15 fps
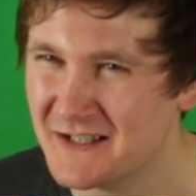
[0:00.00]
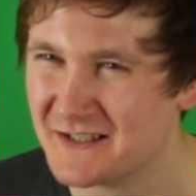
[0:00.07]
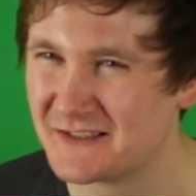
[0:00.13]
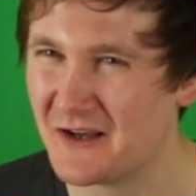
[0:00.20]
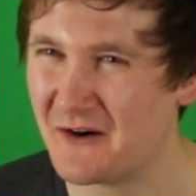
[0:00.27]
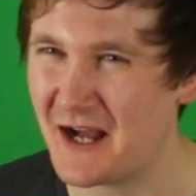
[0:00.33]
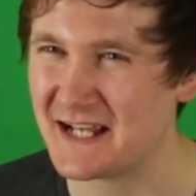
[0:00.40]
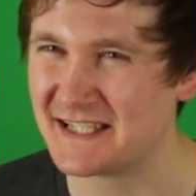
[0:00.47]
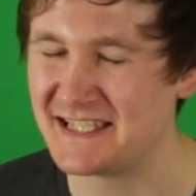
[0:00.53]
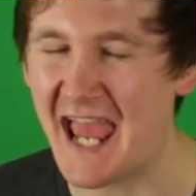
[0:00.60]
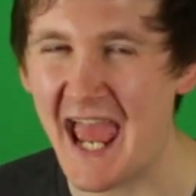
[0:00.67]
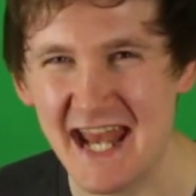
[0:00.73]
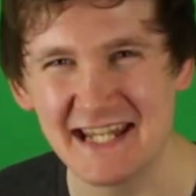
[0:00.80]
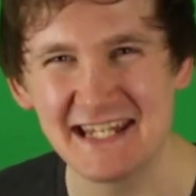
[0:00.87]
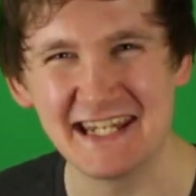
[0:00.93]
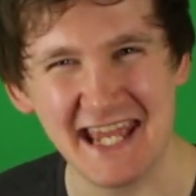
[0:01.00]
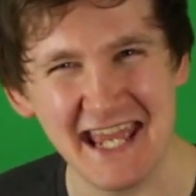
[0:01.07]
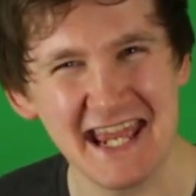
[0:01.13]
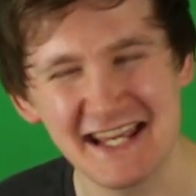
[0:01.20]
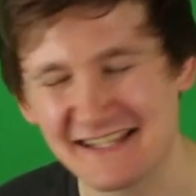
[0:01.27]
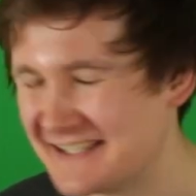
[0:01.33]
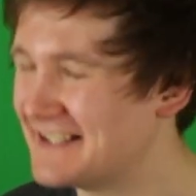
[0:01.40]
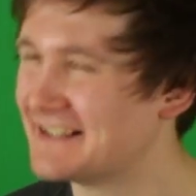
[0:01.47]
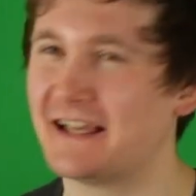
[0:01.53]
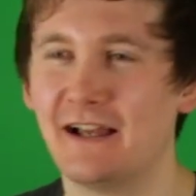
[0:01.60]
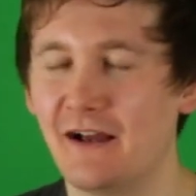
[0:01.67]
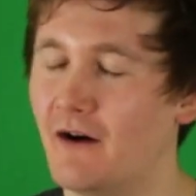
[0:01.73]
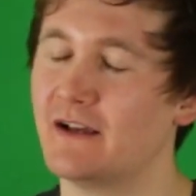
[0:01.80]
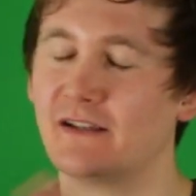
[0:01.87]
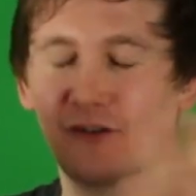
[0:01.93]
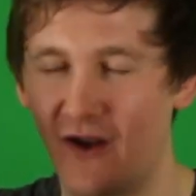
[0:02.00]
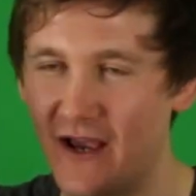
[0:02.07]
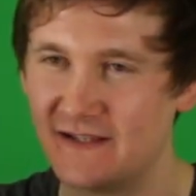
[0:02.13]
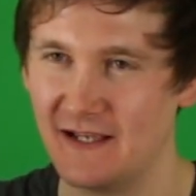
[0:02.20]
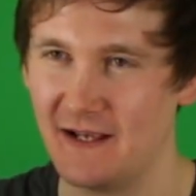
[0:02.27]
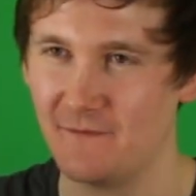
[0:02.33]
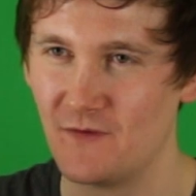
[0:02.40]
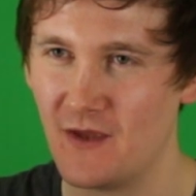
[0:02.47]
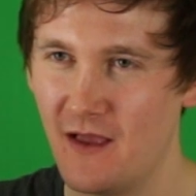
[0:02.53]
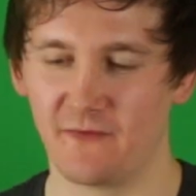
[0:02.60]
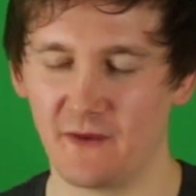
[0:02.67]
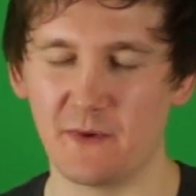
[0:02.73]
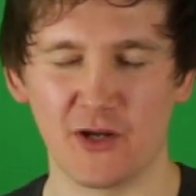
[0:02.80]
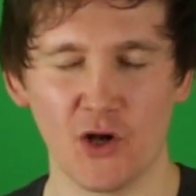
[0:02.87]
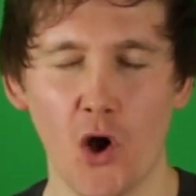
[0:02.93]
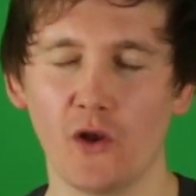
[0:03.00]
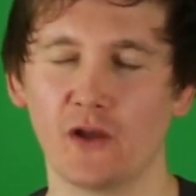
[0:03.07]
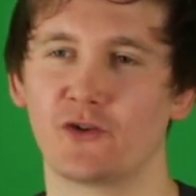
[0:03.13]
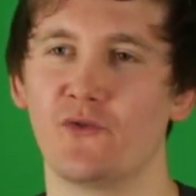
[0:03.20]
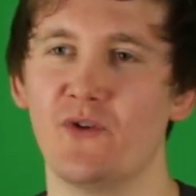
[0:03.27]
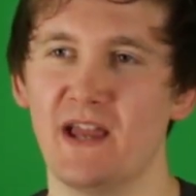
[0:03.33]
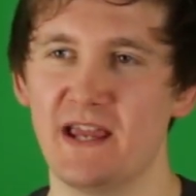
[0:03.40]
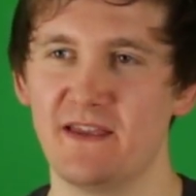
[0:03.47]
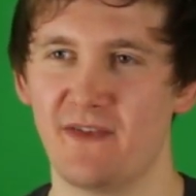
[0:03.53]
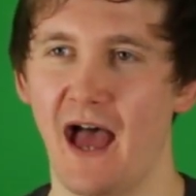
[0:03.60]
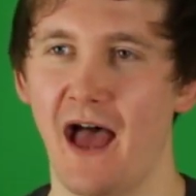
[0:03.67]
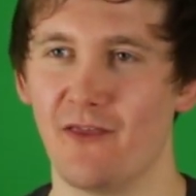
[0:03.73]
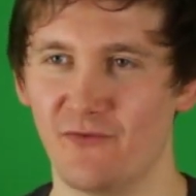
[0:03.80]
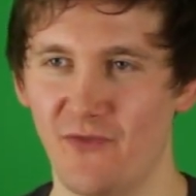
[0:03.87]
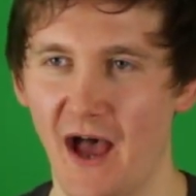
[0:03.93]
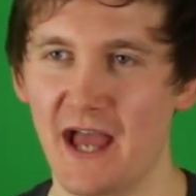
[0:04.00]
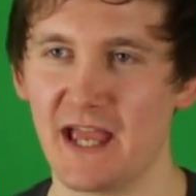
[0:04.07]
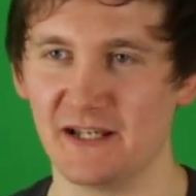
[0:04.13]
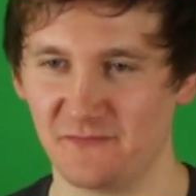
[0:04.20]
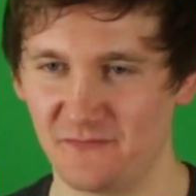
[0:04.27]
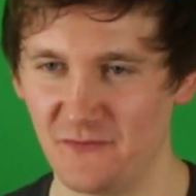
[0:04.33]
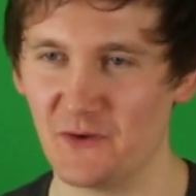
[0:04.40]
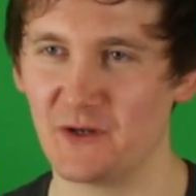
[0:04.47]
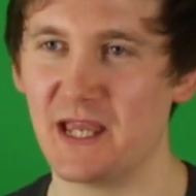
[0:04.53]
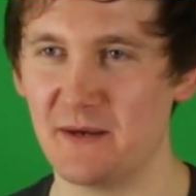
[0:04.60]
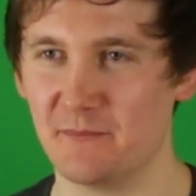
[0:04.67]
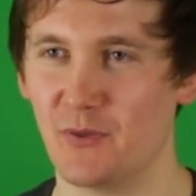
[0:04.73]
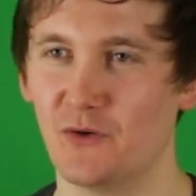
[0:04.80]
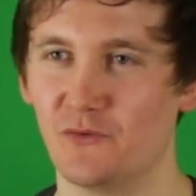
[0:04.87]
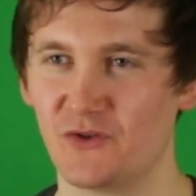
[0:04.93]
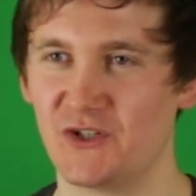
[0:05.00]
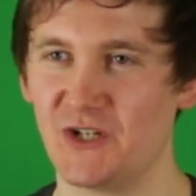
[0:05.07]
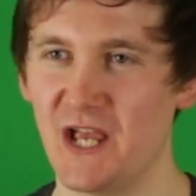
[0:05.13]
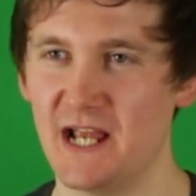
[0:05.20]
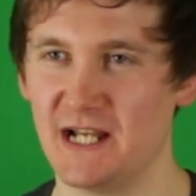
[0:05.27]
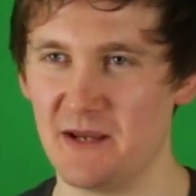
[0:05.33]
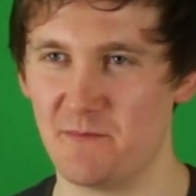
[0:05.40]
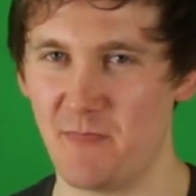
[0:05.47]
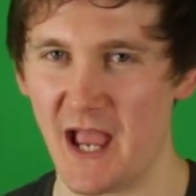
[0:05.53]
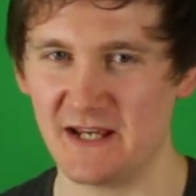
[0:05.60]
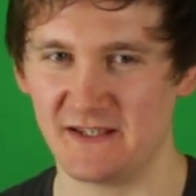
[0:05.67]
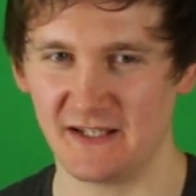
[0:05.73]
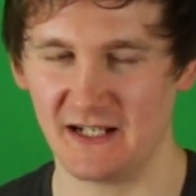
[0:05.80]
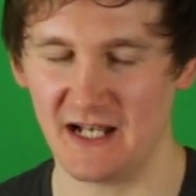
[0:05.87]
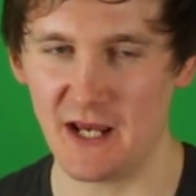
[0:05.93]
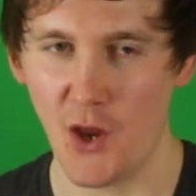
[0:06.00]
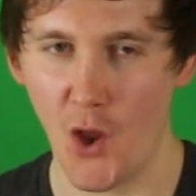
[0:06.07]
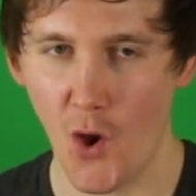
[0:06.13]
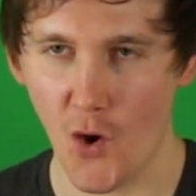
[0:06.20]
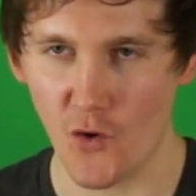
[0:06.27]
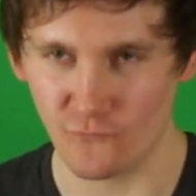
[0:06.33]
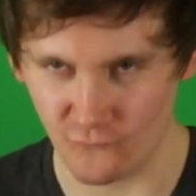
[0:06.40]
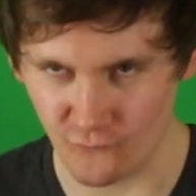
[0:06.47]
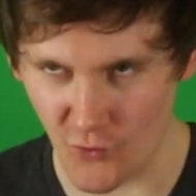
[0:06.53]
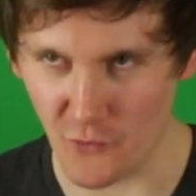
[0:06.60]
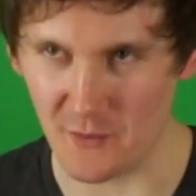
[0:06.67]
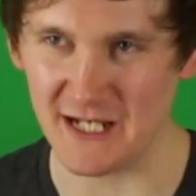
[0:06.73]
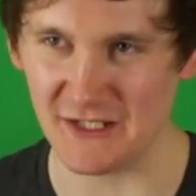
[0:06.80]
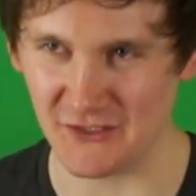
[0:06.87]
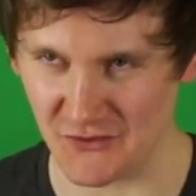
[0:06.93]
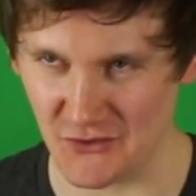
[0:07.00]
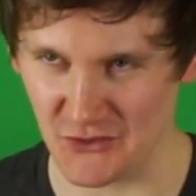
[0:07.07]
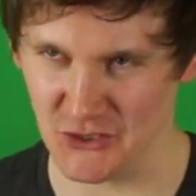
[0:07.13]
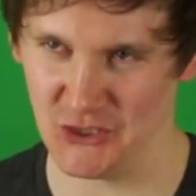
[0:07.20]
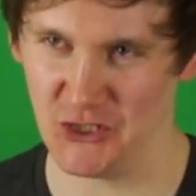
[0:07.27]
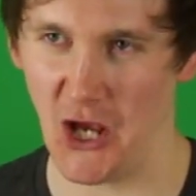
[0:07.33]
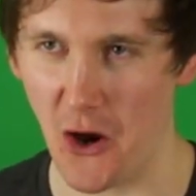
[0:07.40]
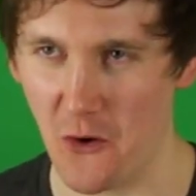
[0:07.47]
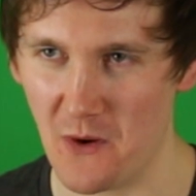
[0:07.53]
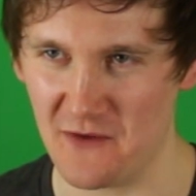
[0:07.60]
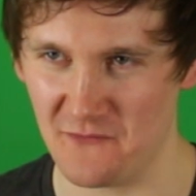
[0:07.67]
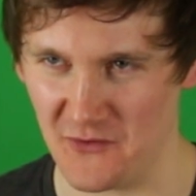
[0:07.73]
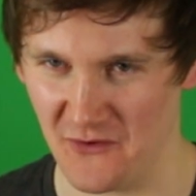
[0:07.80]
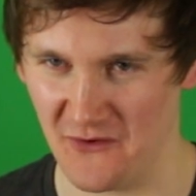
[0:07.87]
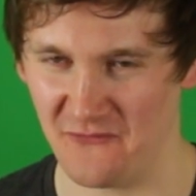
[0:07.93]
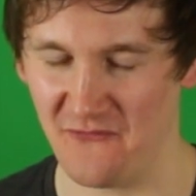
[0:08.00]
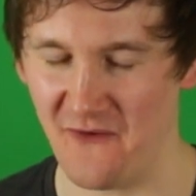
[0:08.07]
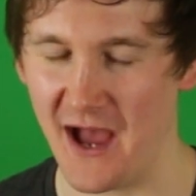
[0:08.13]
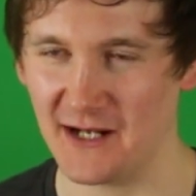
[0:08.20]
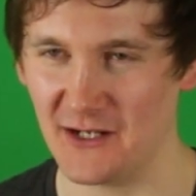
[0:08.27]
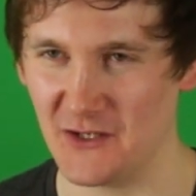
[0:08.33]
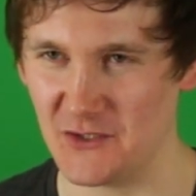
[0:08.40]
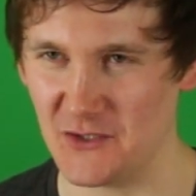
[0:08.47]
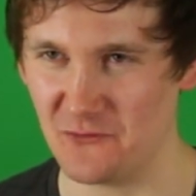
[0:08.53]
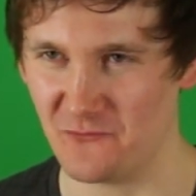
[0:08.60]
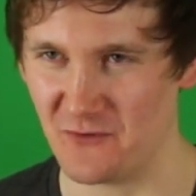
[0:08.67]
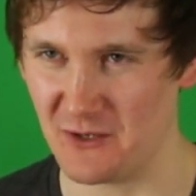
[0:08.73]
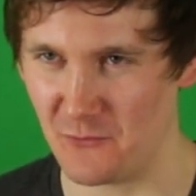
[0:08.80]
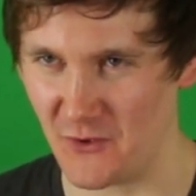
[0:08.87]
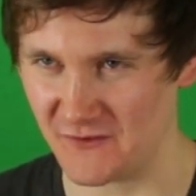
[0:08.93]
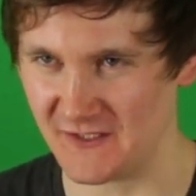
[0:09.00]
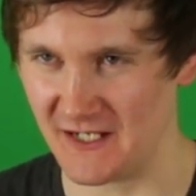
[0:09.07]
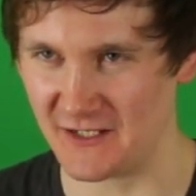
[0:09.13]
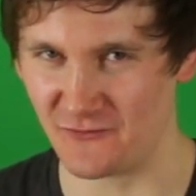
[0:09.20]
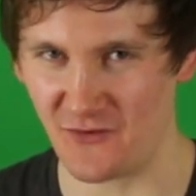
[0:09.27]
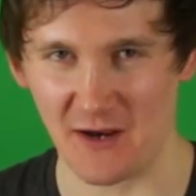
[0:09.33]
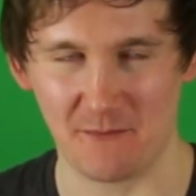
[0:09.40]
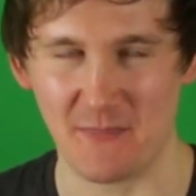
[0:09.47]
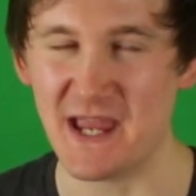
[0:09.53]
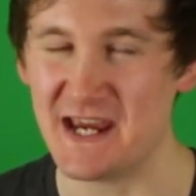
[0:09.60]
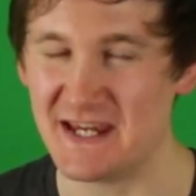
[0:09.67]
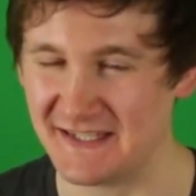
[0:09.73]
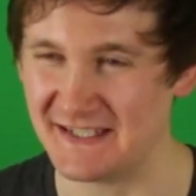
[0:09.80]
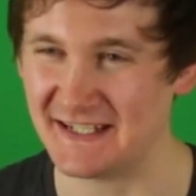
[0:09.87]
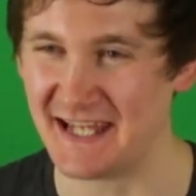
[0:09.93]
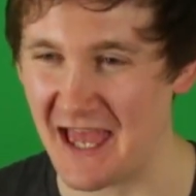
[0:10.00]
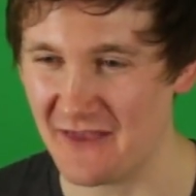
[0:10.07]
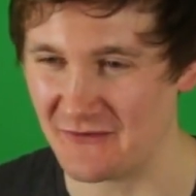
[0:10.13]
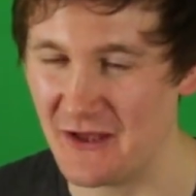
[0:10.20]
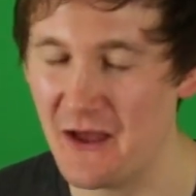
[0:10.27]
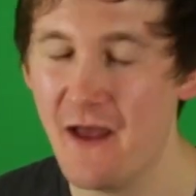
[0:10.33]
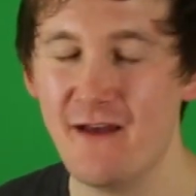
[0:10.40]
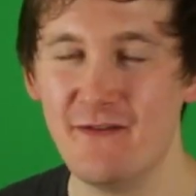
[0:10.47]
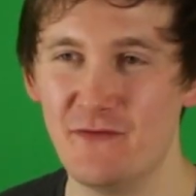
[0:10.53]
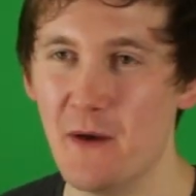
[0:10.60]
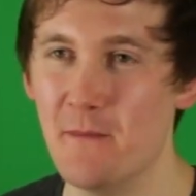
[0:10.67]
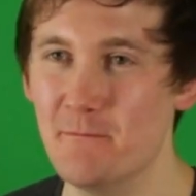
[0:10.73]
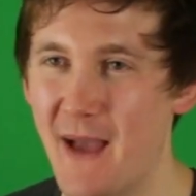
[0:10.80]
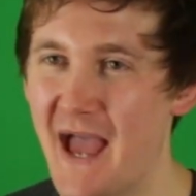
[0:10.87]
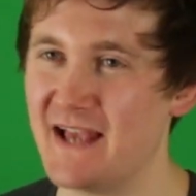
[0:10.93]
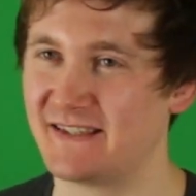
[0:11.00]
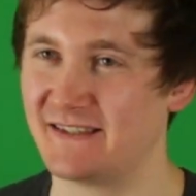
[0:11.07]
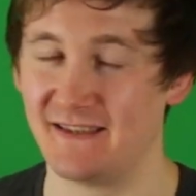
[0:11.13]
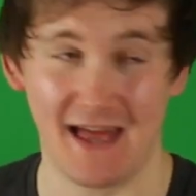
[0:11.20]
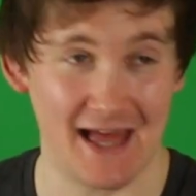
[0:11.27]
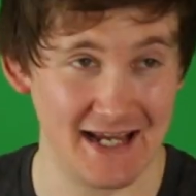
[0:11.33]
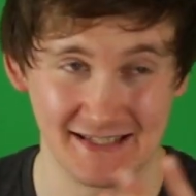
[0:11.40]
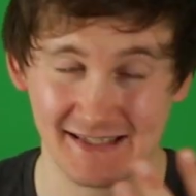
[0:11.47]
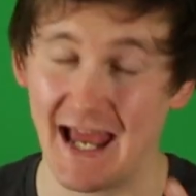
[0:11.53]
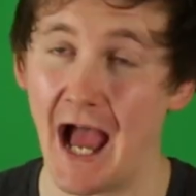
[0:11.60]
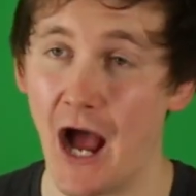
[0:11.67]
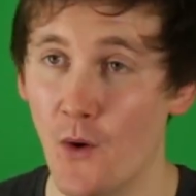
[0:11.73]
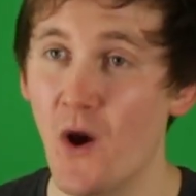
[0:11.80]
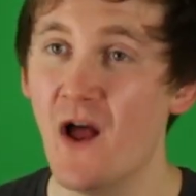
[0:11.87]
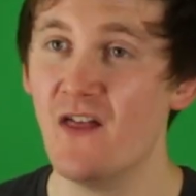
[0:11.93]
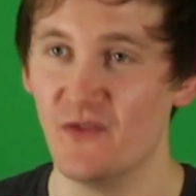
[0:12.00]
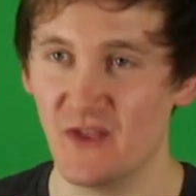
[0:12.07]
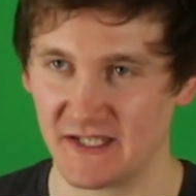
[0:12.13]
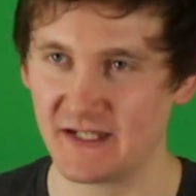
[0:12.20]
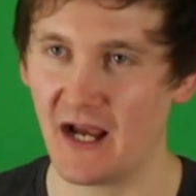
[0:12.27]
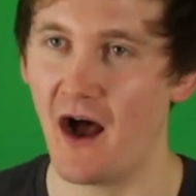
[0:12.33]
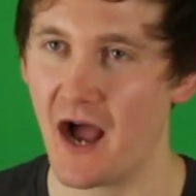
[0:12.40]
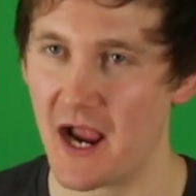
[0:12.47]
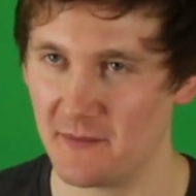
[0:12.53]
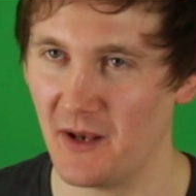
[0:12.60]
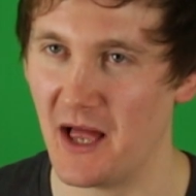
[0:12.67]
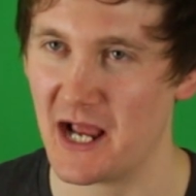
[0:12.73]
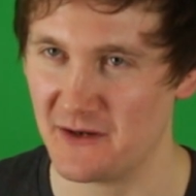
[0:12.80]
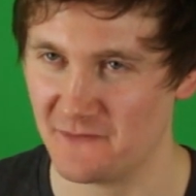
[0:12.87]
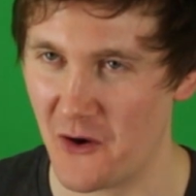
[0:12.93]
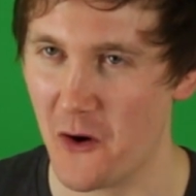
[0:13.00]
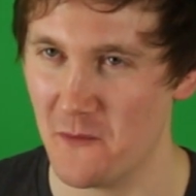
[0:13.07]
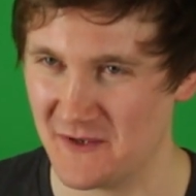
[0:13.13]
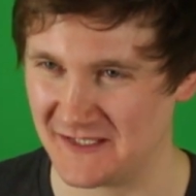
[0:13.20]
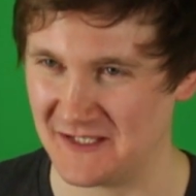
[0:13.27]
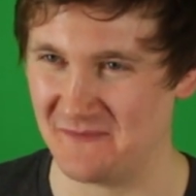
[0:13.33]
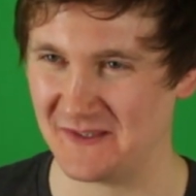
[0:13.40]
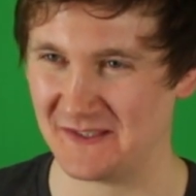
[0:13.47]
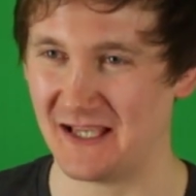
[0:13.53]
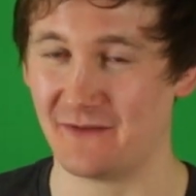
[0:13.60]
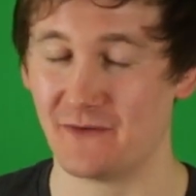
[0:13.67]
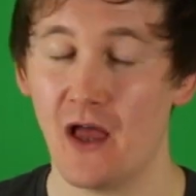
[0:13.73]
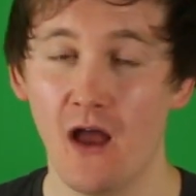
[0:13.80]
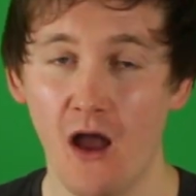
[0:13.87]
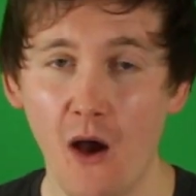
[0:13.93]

So 10 years, it's crazy. I think we can all agree that that is fucking bullshit, and it basically ruins the show if you're a fan and you want to try and piece together the mess that is now the timeline of Homer Simpson's life.